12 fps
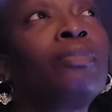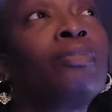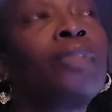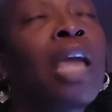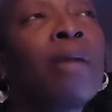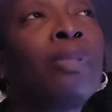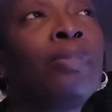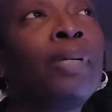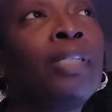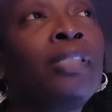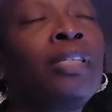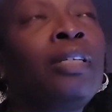Cabbage
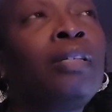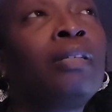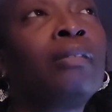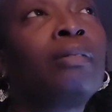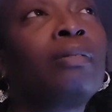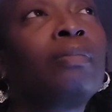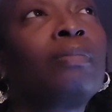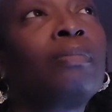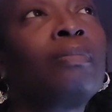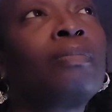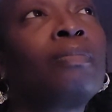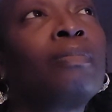Patch Kids.
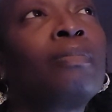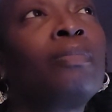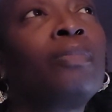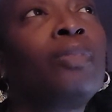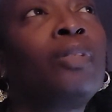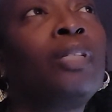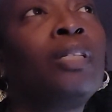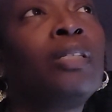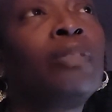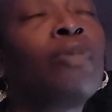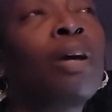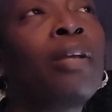This is
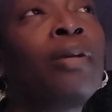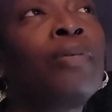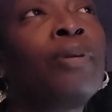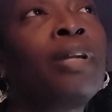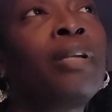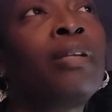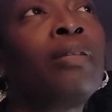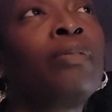why they created